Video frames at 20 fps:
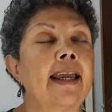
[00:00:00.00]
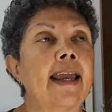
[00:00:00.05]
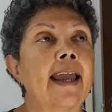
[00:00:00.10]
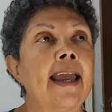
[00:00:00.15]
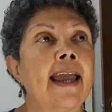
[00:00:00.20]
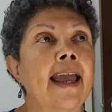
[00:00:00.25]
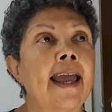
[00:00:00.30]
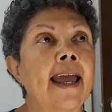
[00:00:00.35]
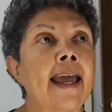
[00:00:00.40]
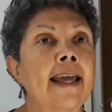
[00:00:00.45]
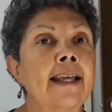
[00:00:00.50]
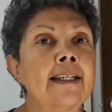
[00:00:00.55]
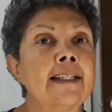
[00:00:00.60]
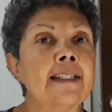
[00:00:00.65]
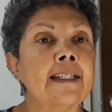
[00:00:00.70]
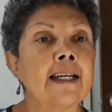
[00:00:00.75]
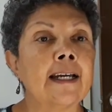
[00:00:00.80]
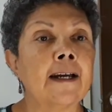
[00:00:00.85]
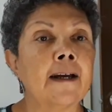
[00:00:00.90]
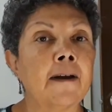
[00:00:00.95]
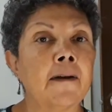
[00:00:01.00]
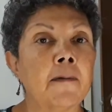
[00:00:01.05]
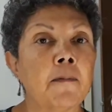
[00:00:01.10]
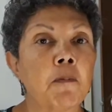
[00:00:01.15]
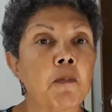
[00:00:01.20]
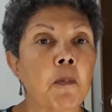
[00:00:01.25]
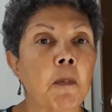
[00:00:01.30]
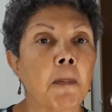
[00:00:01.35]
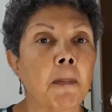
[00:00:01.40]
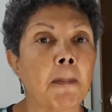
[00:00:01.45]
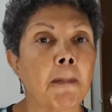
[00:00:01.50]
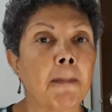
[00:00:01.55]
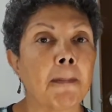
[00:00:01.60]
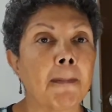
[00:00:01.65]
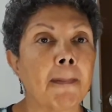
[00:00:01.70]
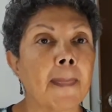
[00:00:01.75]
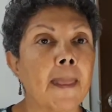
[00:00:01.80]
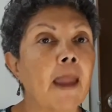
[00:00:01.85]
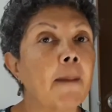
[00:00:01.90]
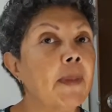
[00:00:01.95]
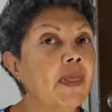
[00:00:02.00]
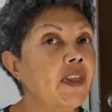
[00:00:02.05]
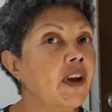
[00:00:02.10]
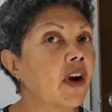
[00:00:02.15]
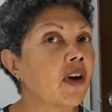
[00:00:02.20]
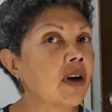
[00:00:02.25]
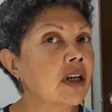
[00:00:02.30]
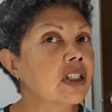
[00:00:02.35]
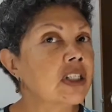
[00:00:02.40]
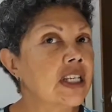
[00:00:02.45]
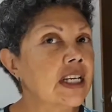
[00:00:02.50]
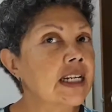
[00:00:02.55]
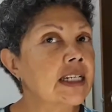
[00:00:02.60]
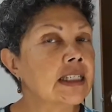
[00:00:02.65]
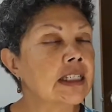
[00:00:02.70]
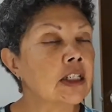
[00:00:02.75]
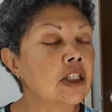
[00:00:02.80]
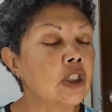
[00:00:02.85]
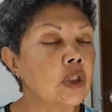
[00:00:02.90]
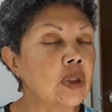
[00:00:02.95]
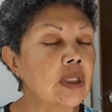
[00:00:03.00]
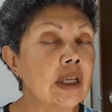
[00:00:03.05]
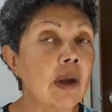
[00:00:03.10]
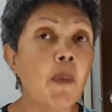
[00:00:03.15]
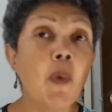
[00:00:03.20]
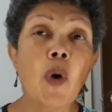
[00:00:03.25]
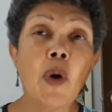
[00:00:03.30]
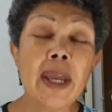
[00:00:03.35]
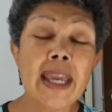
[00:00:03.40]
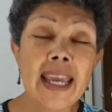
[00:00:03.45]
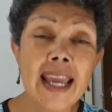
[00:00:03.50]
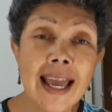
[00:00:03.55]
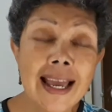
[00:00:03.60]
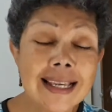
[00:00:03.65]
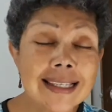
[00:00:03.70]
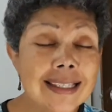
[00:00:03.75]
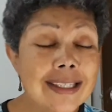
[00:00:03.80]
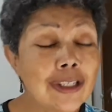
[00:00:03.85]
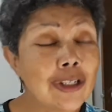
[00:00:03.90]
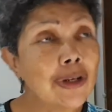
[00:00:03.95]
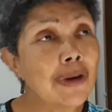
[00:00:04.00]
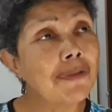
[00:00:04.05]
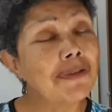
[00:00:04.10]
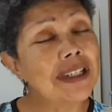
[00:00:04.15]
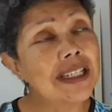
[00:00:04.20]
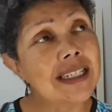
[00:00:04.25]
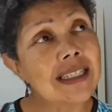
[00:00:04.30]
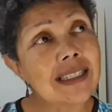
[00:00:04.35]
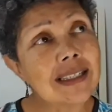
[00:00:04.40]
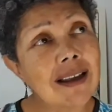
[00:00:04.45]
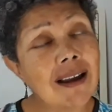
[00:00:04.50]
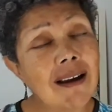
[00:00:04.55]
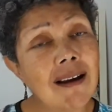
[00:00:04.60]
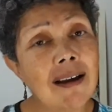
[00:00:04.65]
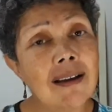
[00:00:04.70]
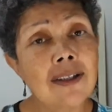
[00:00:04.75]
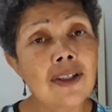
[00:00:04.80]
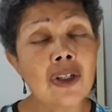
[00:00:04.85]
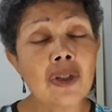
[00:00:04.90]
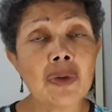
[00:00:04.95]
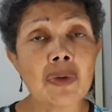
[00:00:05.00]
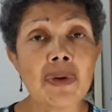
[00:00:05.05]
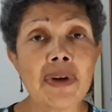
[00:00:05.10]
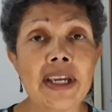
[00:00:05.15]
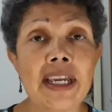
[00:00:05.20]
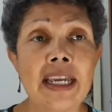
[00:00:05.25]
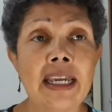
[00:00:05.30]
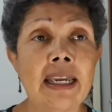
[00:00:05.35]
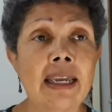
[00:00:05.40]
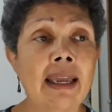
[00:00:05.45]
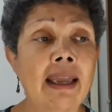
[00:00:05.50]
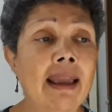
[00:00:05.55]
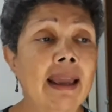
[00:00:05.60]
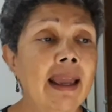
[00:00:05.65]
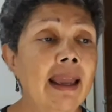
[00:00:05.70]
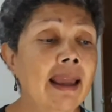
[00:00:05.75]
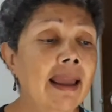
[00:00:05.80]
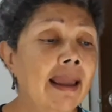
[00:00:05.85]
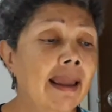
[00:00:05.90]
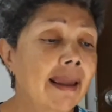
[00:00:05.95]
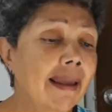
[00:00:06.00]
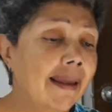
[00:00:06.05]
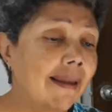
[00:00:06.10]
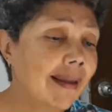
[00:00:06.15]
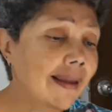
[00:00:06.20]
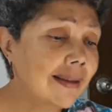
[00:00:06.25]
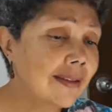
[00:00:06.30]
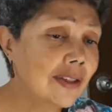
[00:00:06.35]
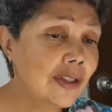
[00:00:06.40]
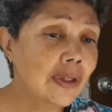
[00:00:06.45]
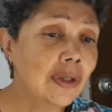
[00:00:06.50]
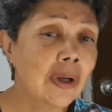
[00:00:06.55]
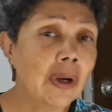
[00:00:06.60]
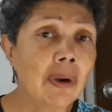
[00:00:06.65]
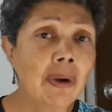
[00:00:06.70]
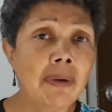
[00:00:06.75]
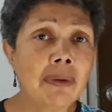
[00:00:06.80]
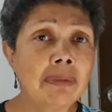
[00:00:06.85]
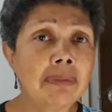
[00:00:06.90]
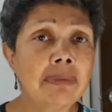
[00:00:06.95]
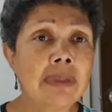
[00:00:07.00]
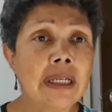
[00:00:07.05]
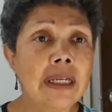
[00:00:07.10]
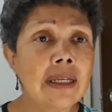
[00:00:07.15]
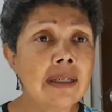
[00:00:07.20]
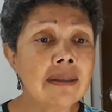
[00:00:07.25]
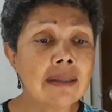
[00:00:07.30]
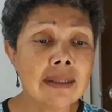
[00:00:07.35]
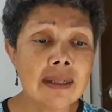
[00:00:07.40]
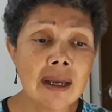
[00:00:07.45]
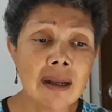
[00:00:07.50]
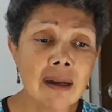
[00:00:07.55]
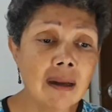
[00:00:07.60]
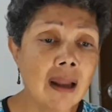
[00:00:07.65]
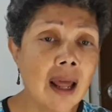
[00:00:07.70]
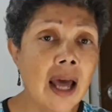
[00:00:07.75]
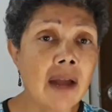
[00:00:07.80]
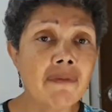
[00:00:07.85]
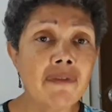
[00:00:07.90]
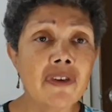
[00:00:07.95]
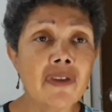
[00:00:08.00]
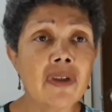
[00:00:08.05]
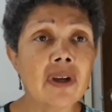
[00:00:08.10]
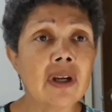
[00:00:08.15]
And But there are citizens who say, well, he has served his country. And, you know, he's done a lot for the